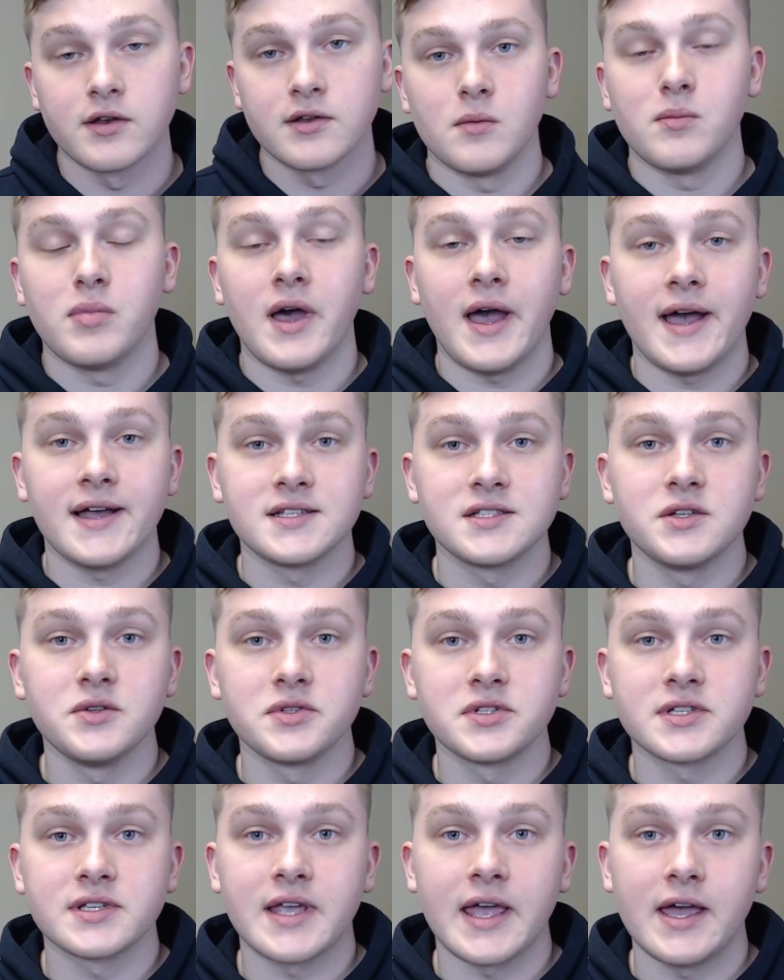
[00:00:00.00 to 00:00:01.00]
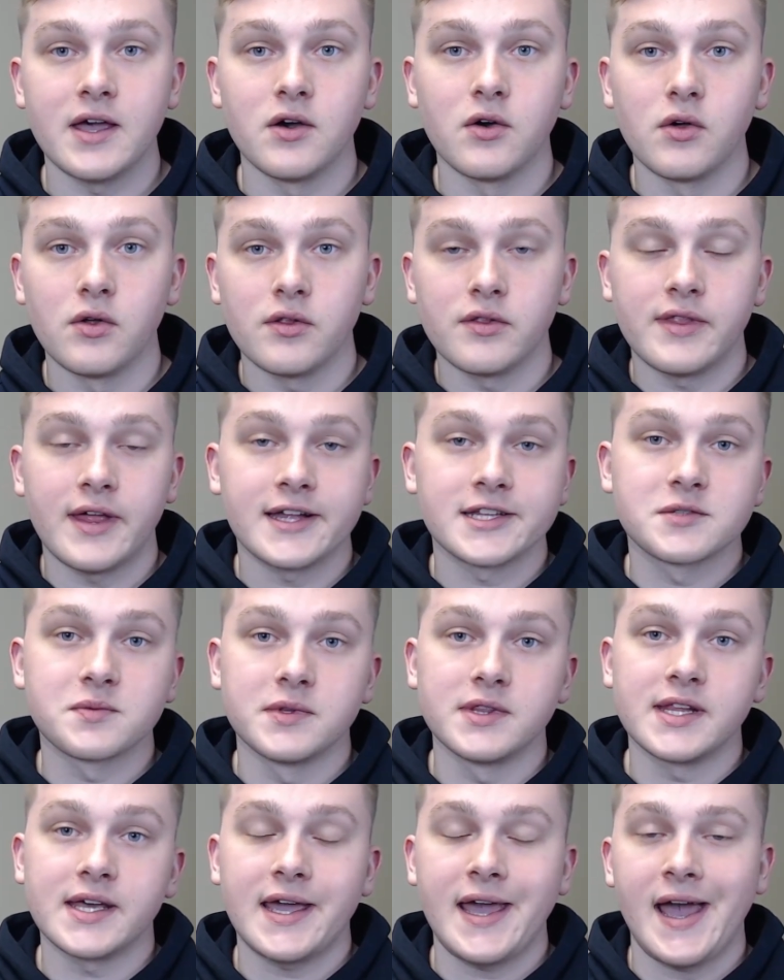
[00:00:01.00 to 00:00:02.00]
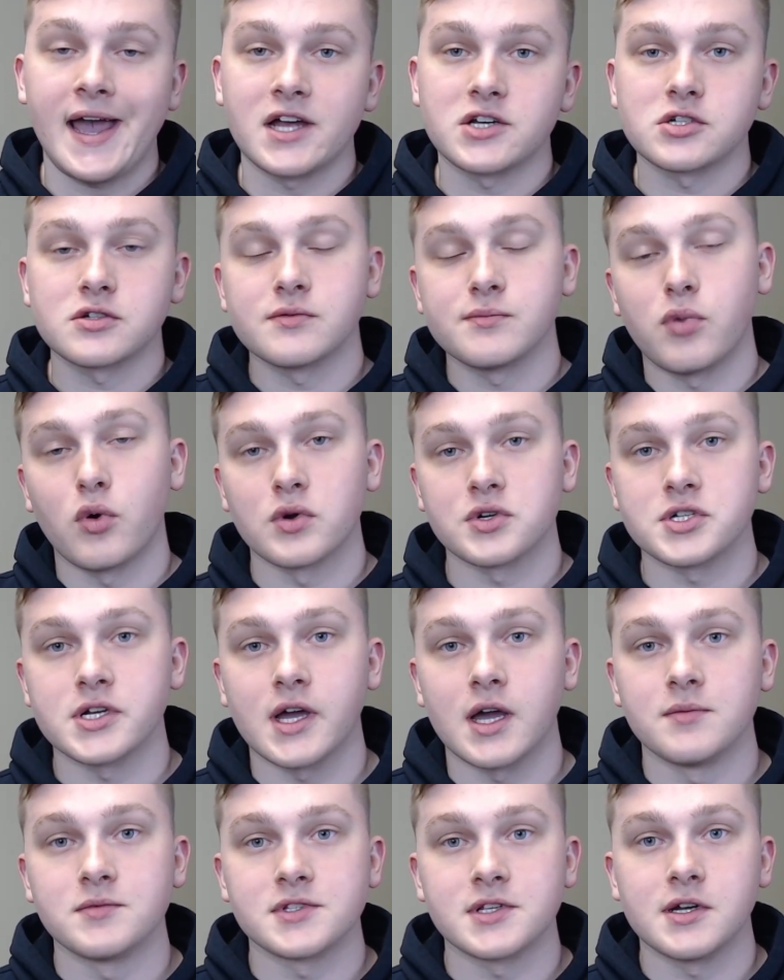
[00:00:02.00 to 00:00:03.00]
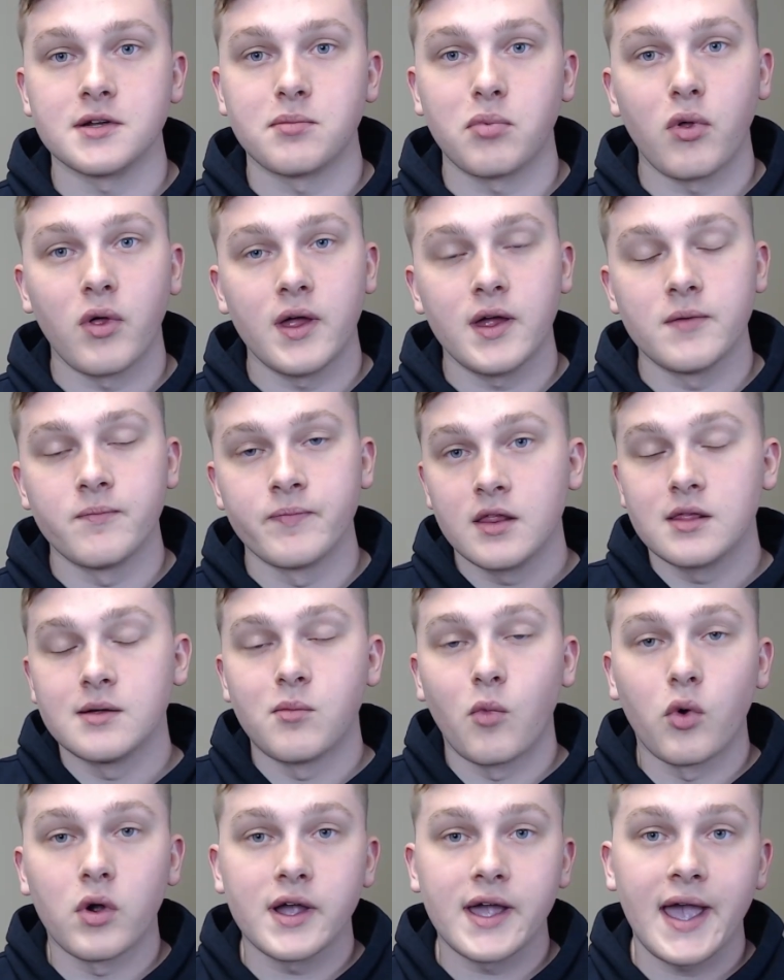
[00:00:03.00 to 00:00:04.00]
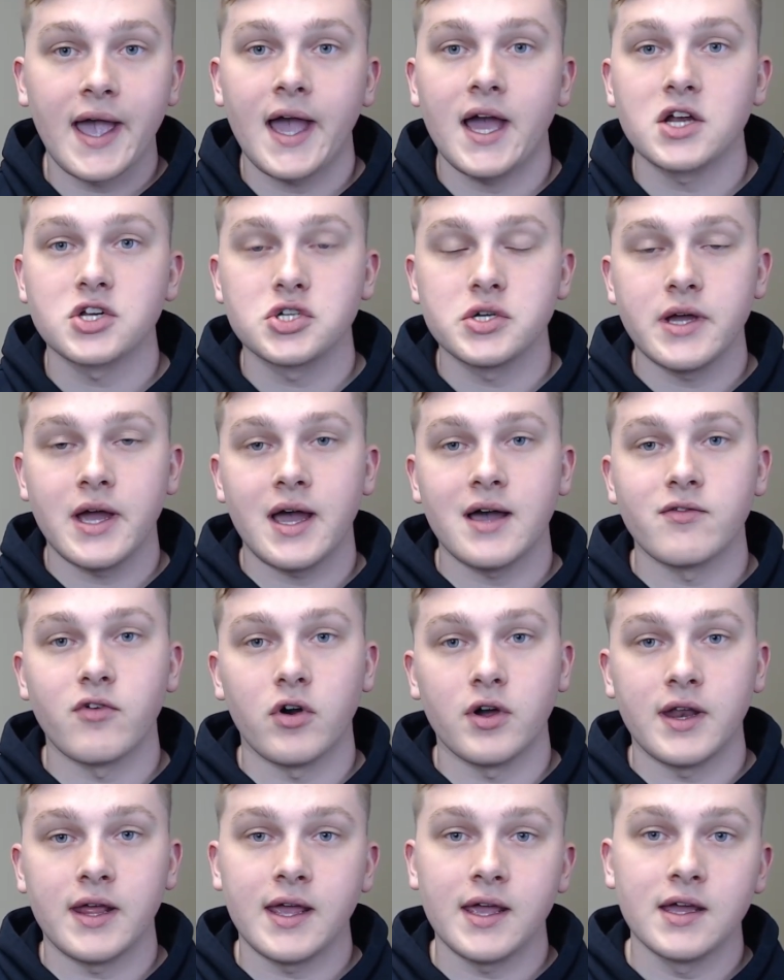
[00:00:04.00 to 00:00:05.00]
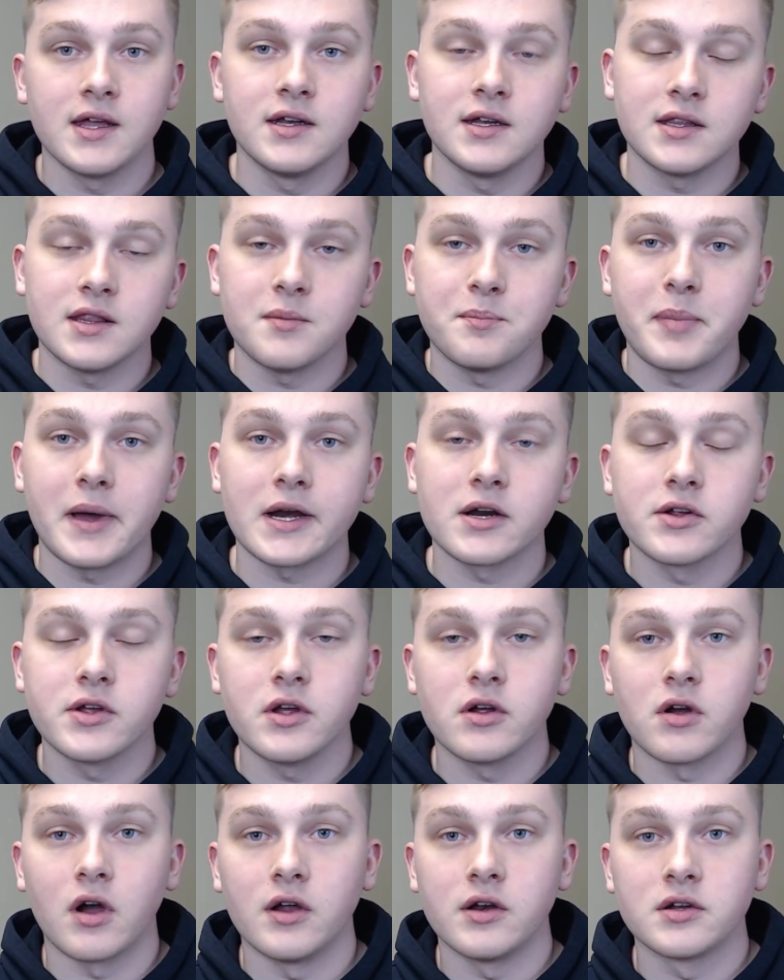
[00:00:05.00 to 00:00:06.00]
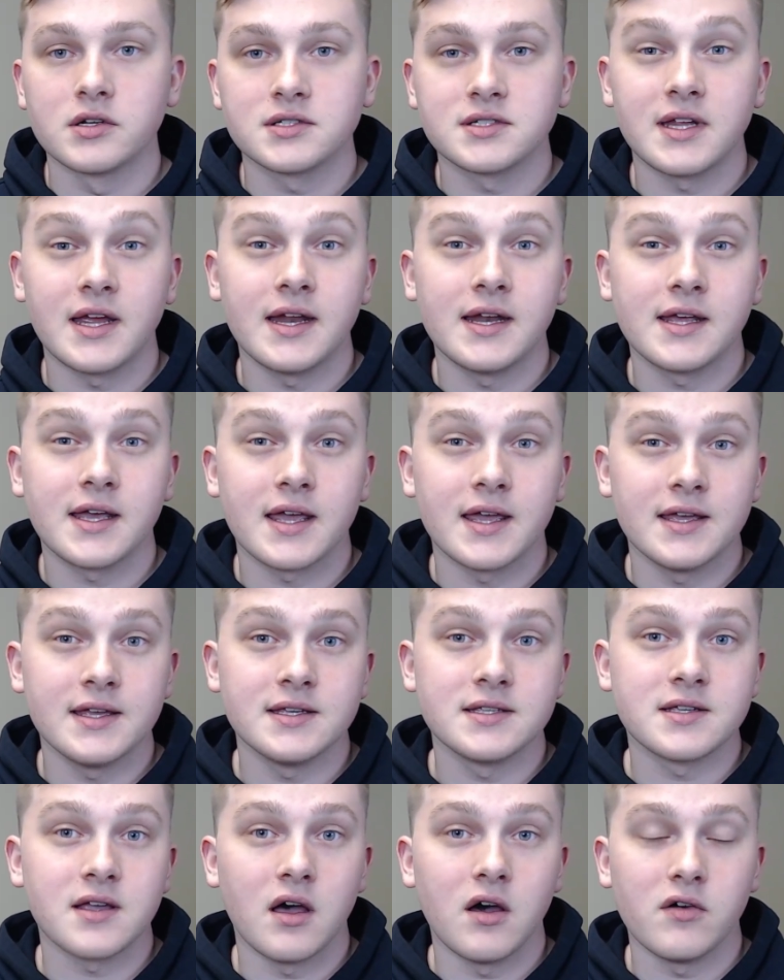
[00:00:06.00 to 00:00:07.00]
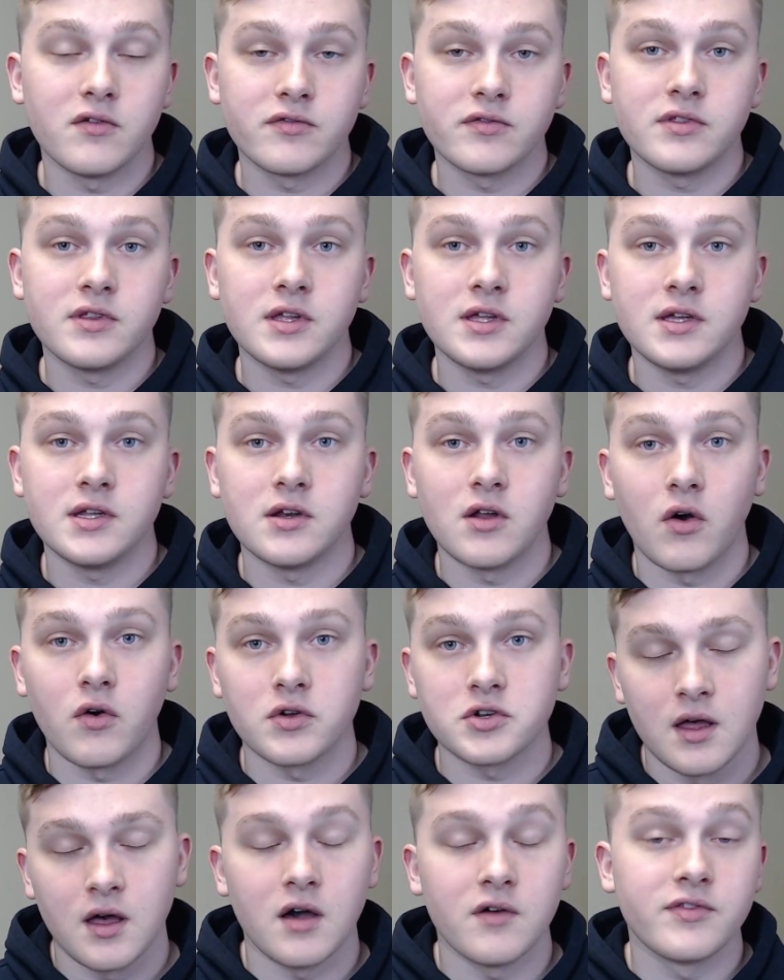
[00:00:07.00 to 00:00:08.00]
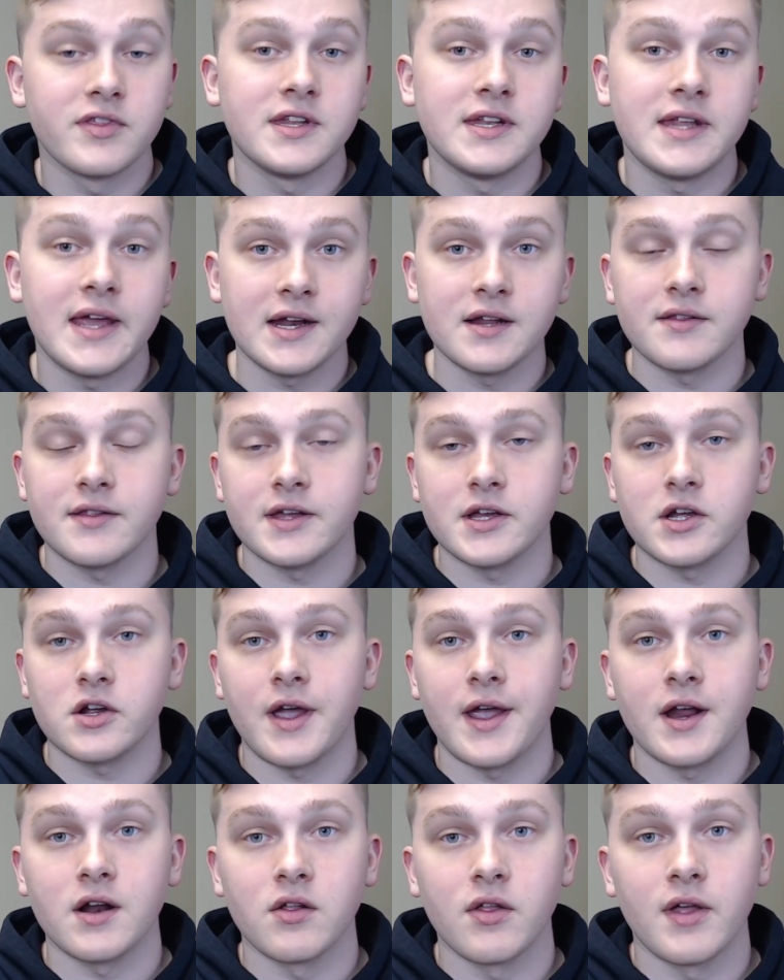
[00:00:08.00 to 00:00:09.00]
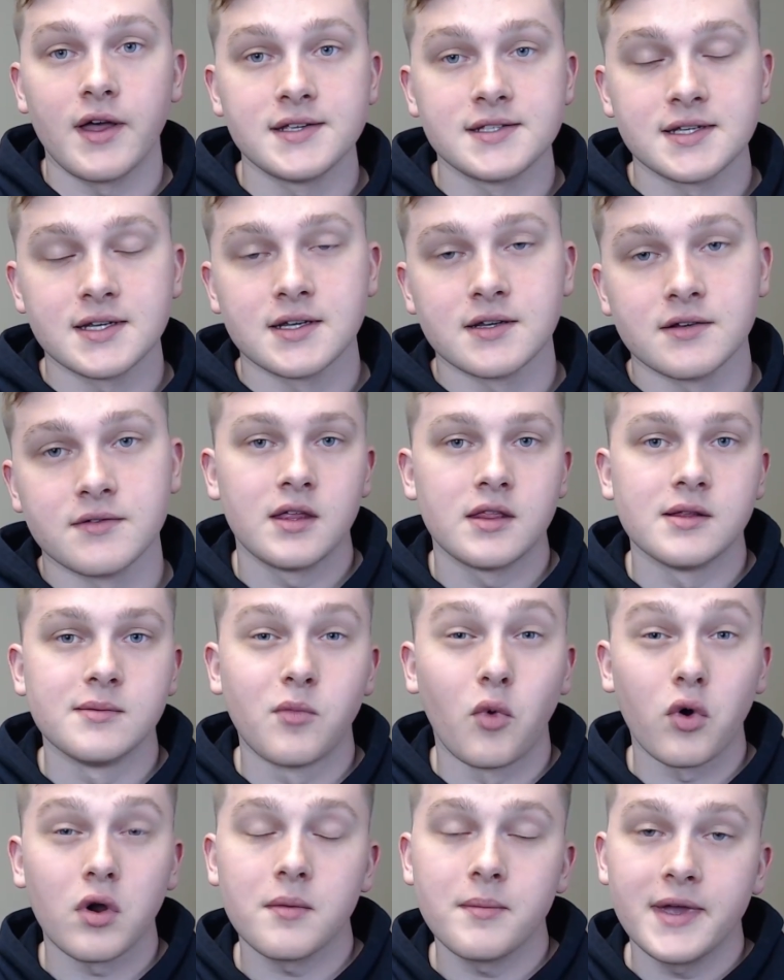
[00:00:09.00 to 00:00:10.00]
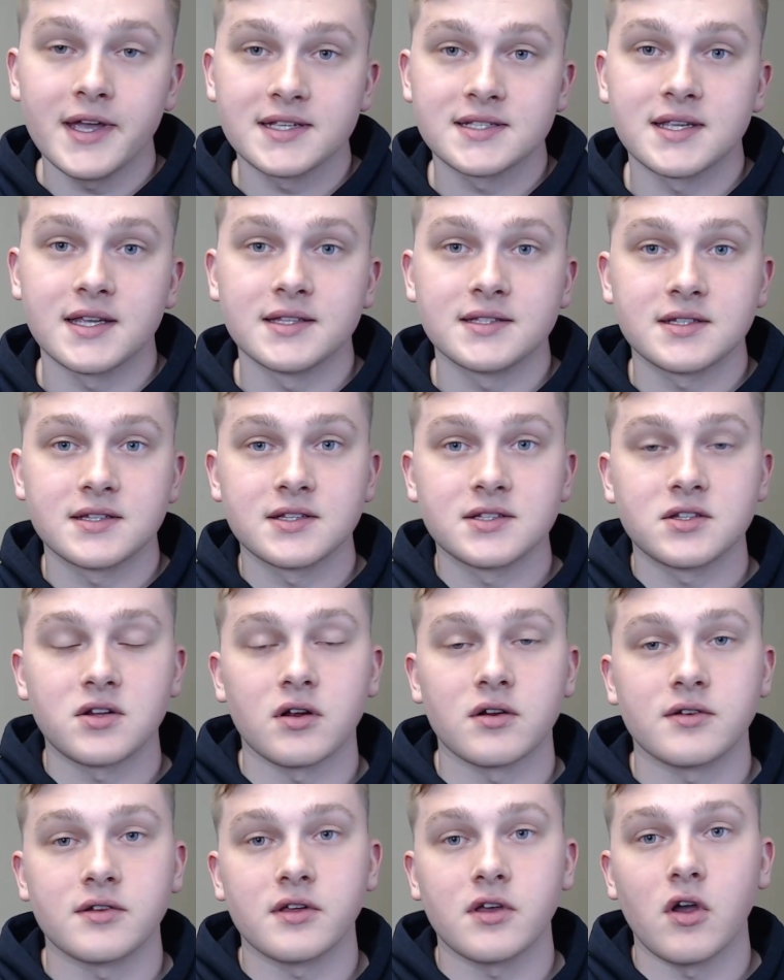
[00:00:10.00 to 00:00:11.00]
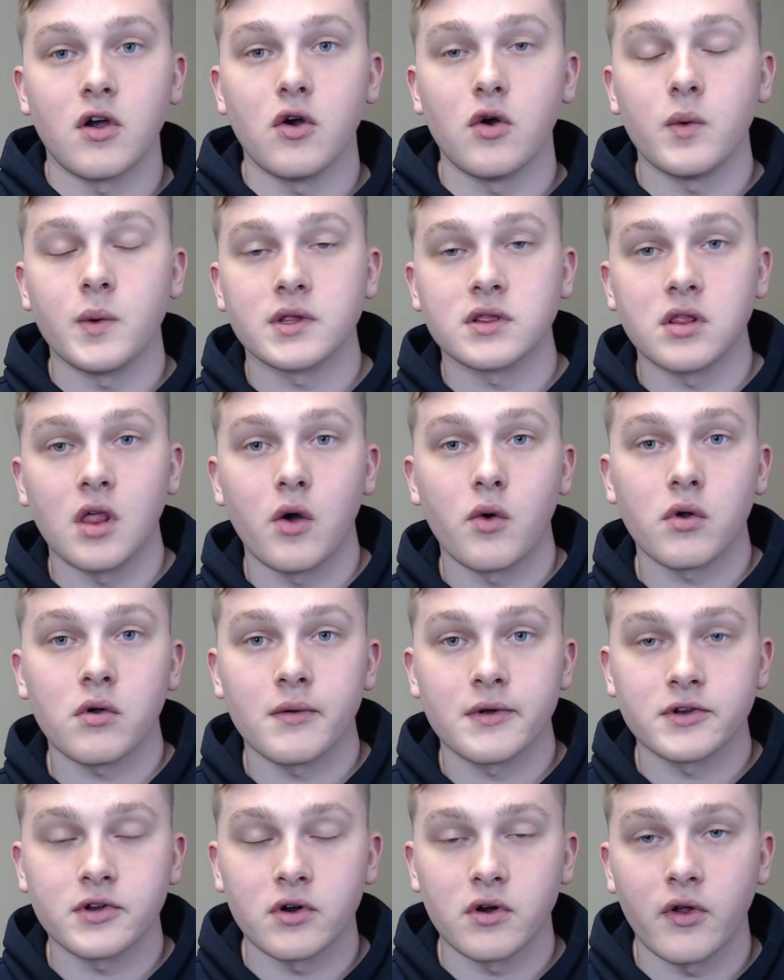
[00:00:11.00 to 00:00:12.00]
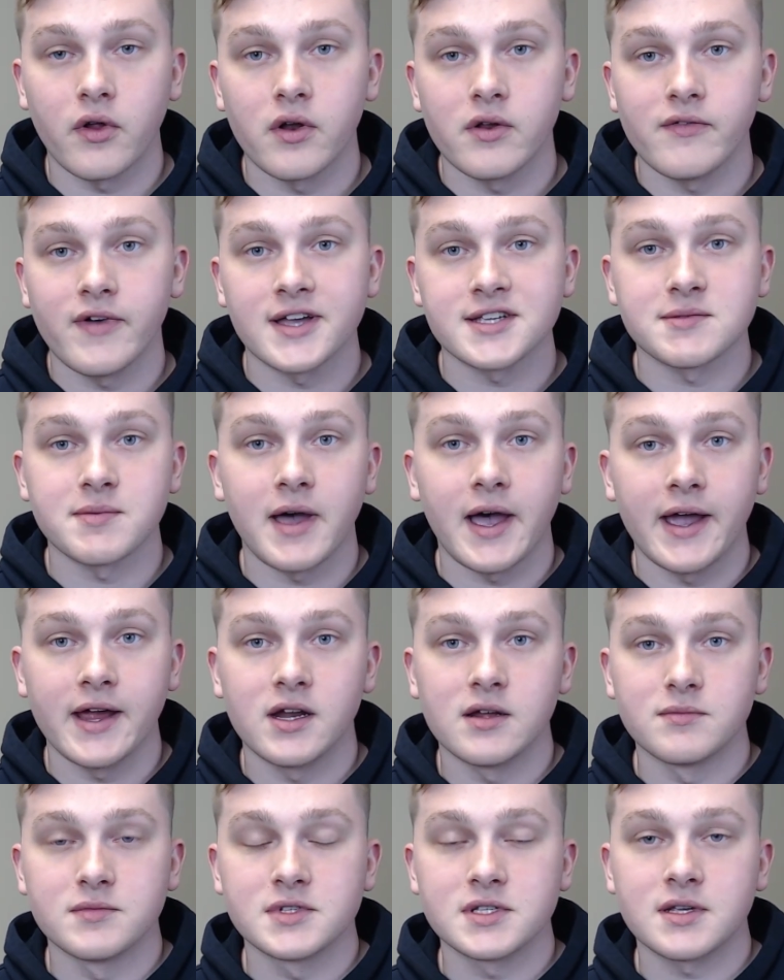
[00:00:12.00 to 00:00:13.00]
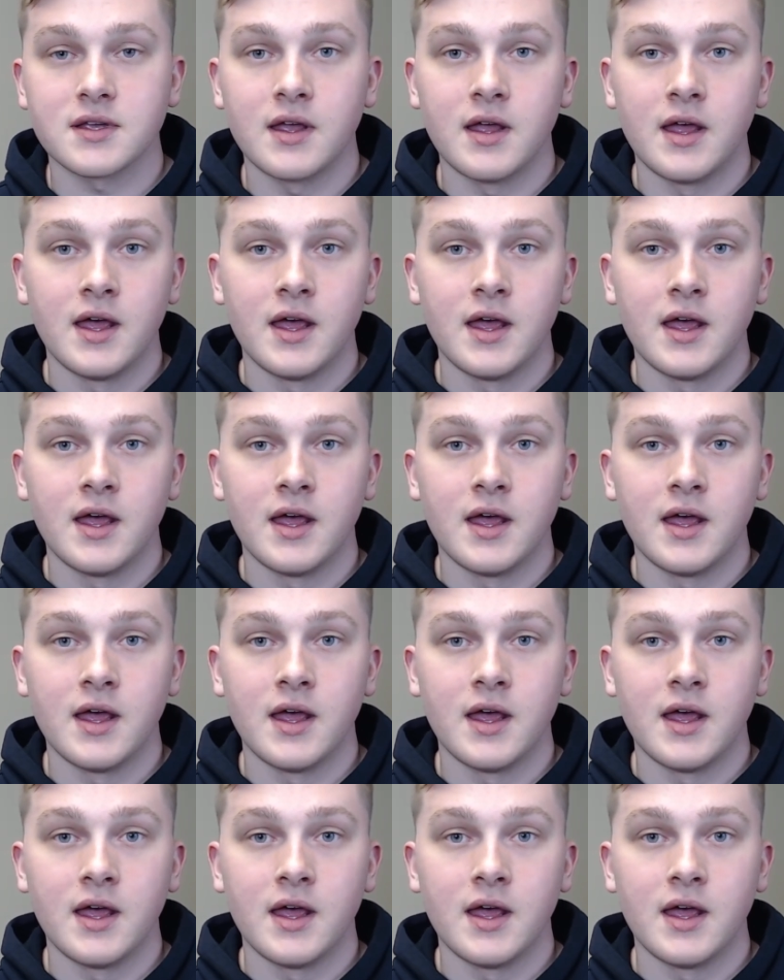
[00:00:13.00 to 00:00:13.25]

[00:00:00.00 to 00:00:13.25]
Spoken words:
But as you scale, that's when the cash portion comes into play. The more cash you have on hand and the better your understanding is of the knowledge of the data that you're analyzing, the more it makes sense to start to go with lower return on investment items.